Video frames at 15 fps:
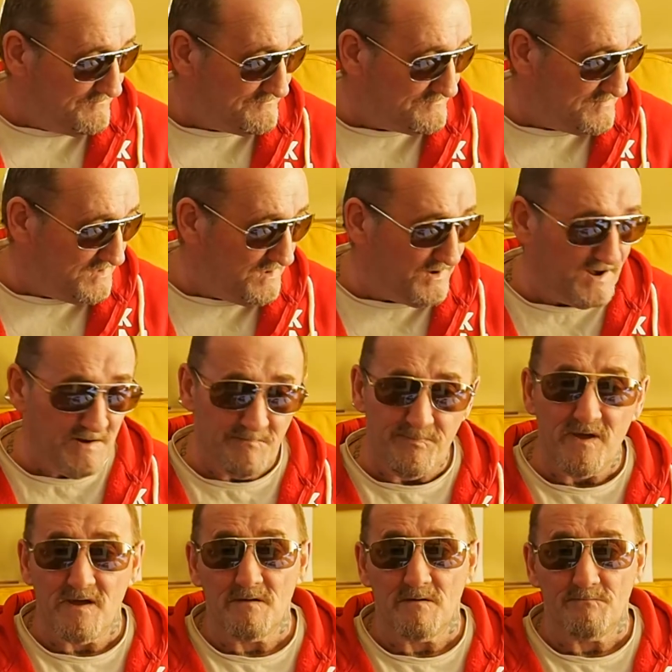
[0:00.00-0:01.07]
you're in a
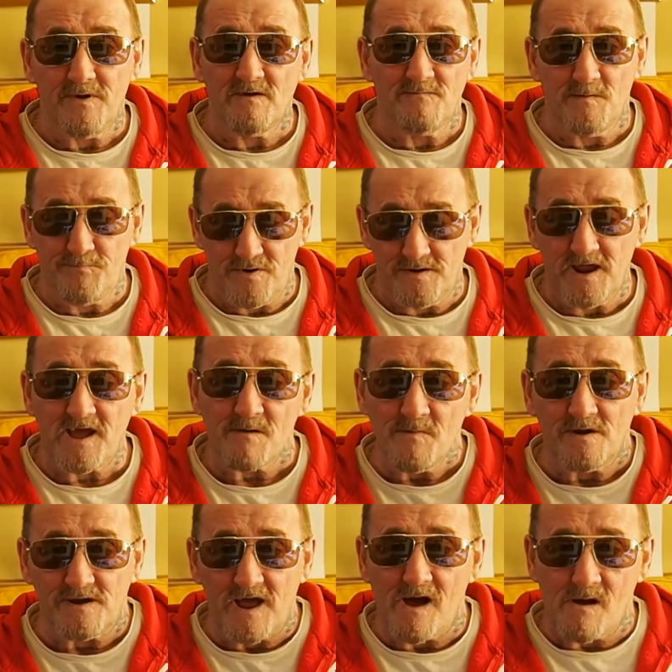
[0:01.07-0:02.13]
bit of a
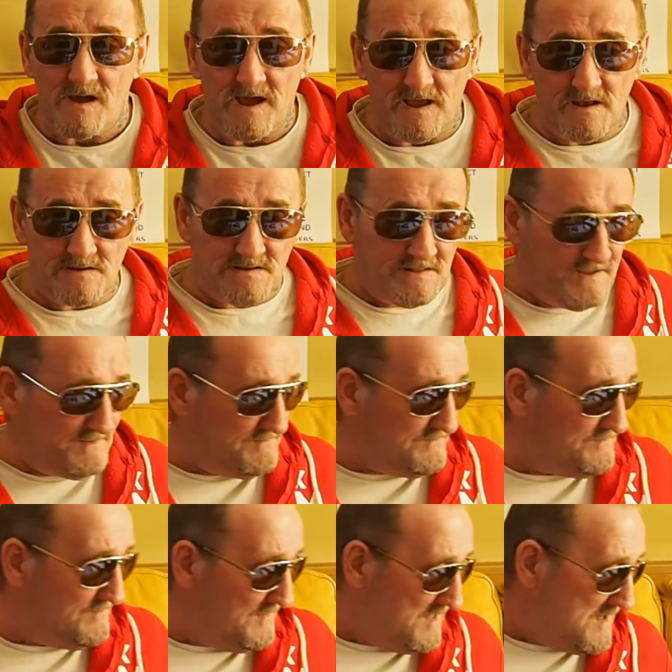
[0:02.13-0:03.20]
predicament down Kingsley.
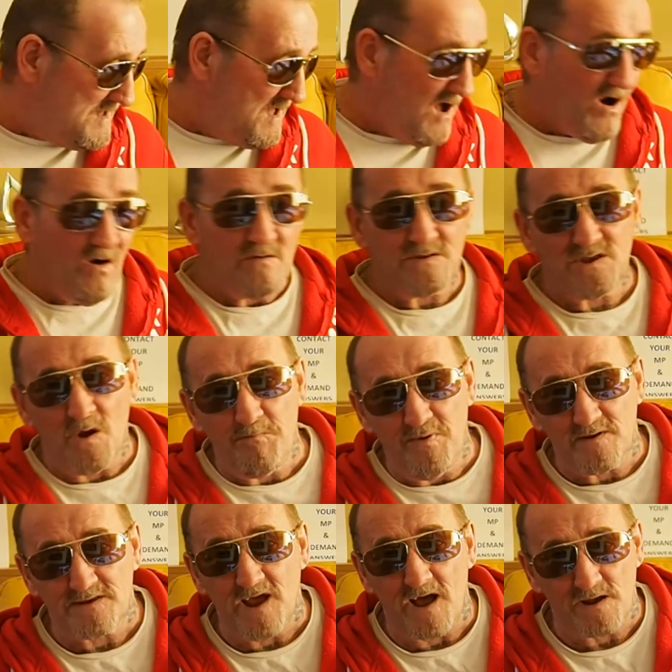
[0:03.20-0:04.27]
On top of
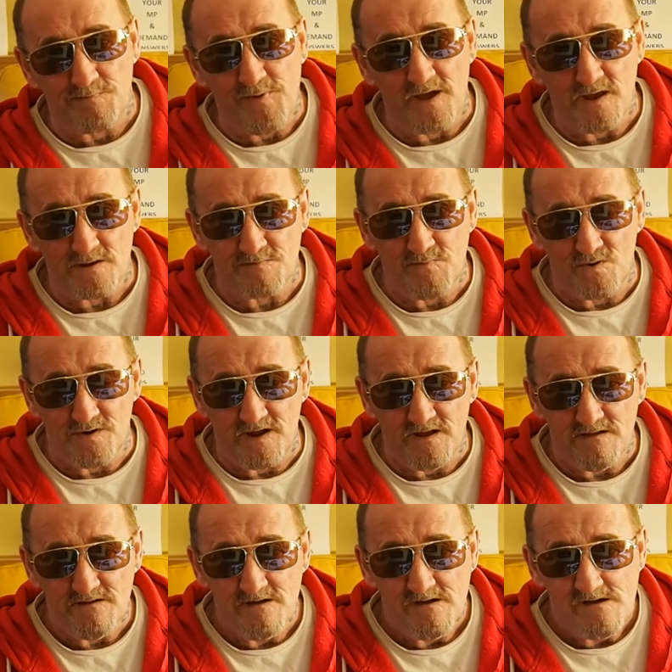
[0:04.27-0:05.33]
taxpayers' money,
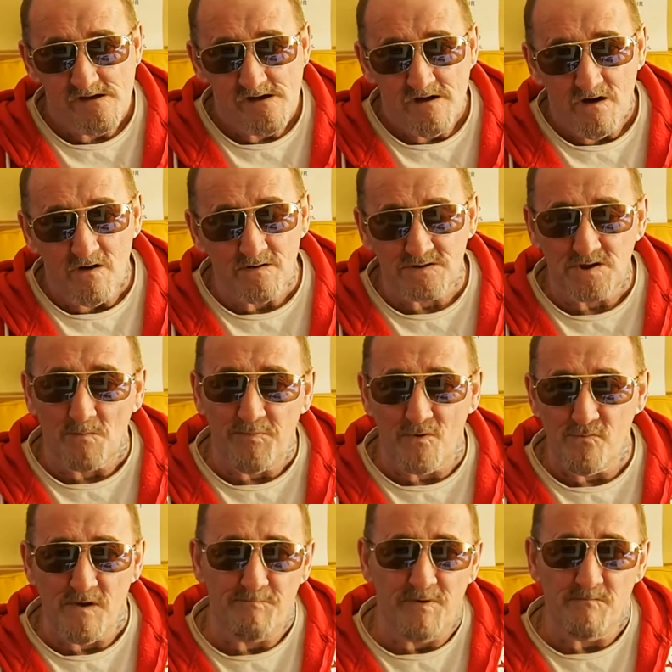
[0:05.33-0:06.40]
on top of
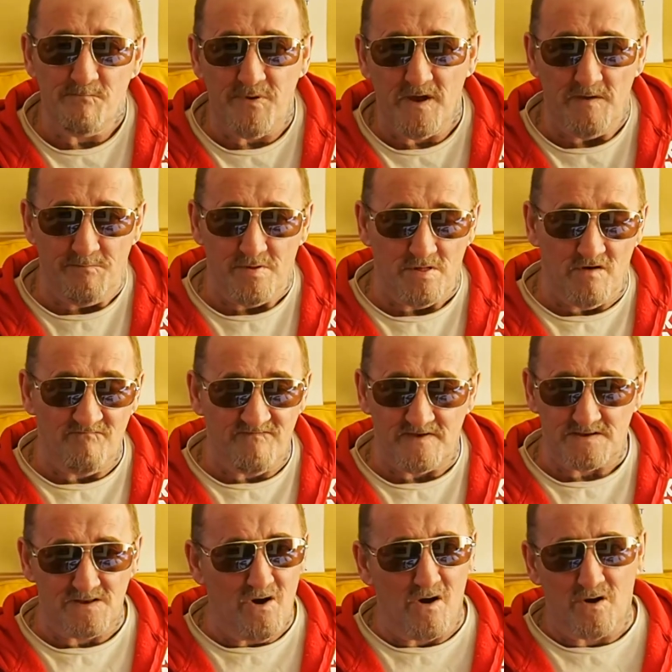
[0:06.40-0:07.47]
ripping people off. It's
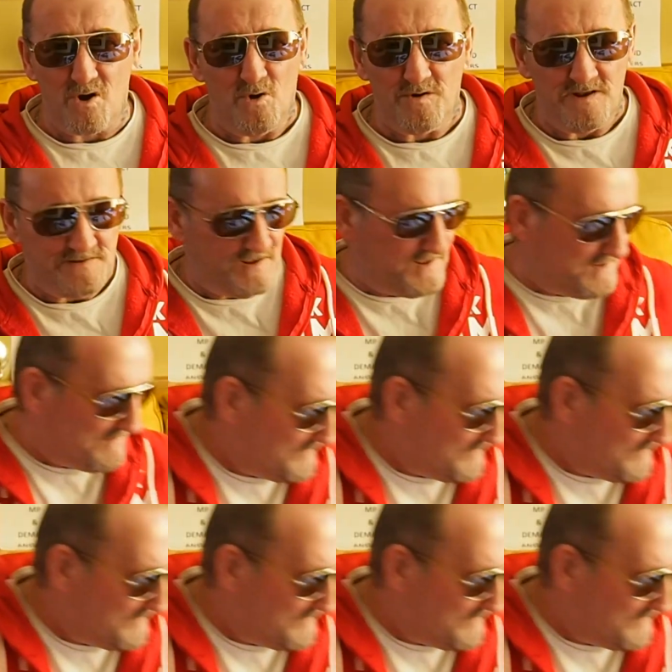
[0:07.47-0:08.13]
not good, is it?